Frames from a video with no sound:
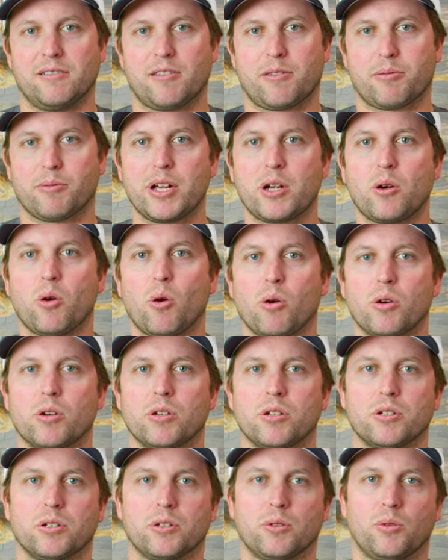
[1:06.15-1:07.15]

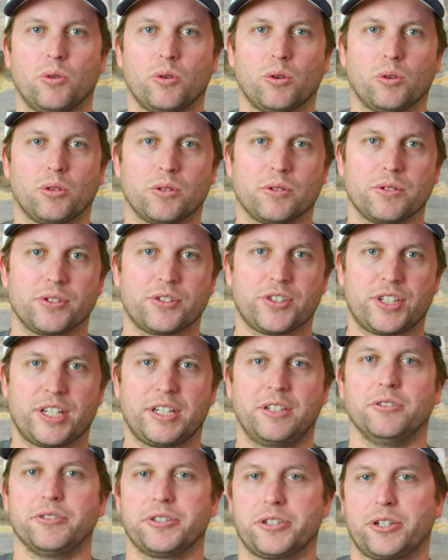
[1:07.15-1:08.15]
3/4 or
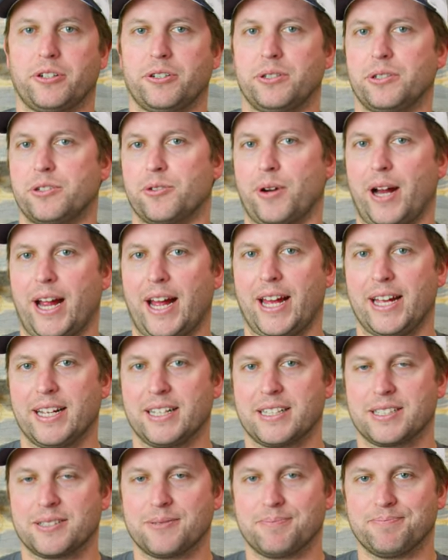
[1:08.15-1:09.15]
single turn
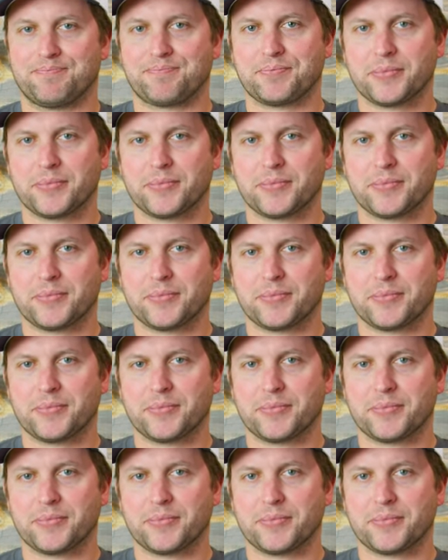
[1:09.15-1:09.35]
drags.